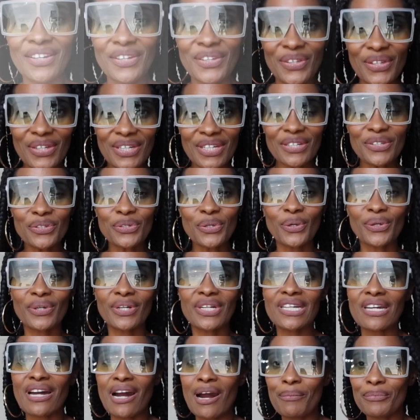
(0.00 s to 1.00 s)
You can
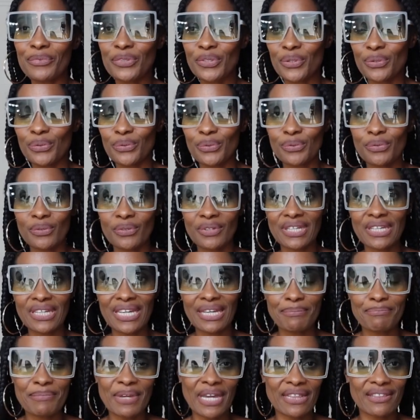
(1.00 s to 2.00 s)
totally opt to
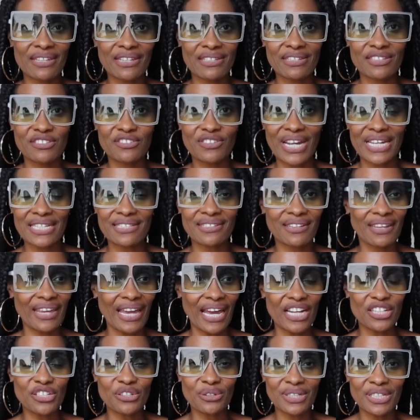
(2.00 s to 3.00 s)
make this dress
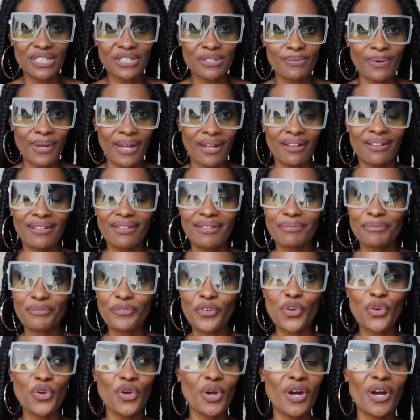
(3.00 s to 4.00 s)
casual as well.
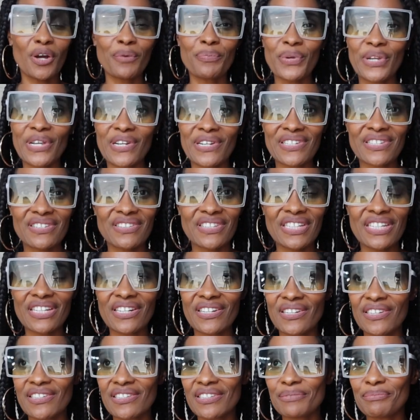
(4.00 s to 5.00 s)
A pair of
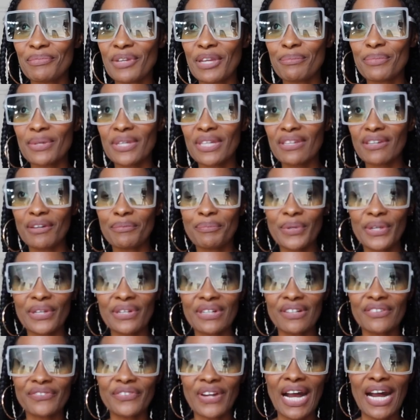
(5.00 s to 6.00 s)
sneakers, maybe a
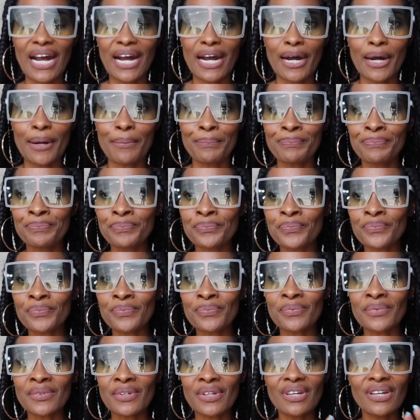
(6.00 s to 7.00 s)
pair of um,
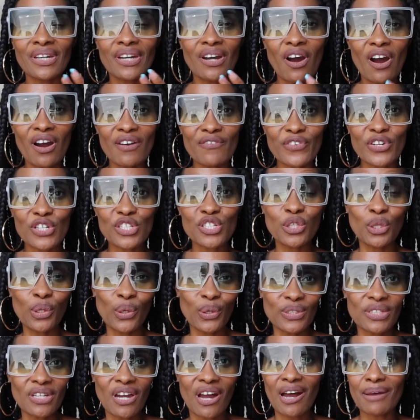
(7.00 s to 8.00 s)
Converse,
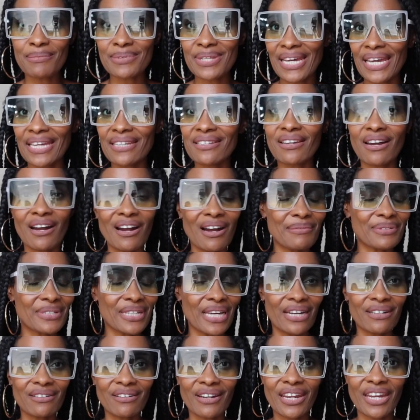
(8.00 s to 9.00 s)
low tops, high tops,
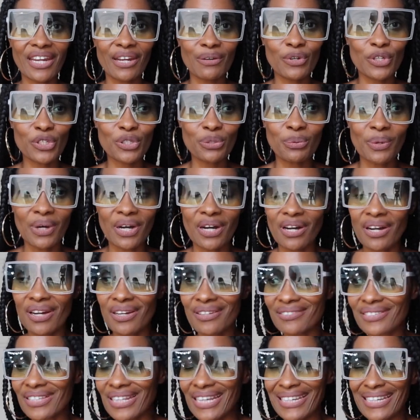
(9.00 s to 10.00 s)
I don't care which
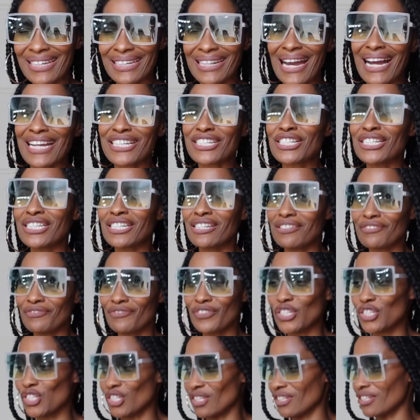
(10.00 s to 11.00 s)
ones. I can actually
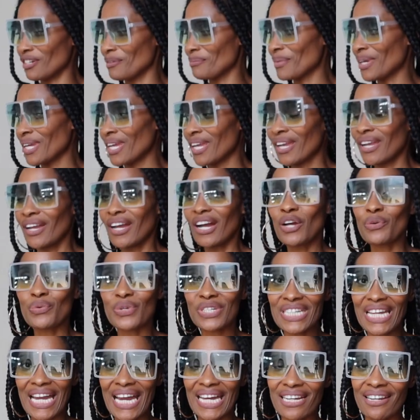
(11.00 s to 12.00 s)
envision them. I
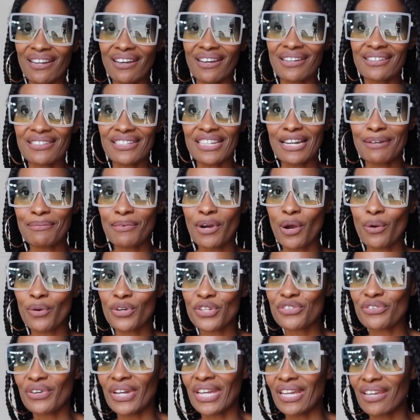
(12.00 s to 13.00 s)
wish I had a lot of time. I would
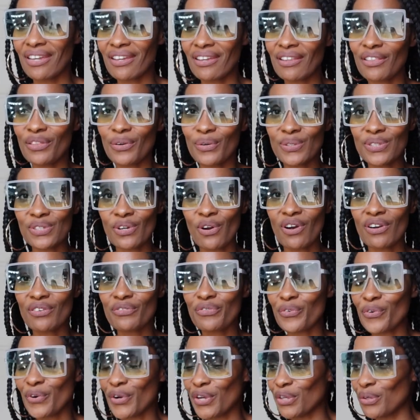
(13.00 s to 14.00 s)
try those on
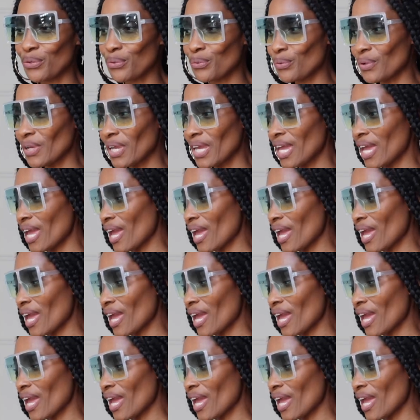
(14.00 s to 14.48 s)
for you.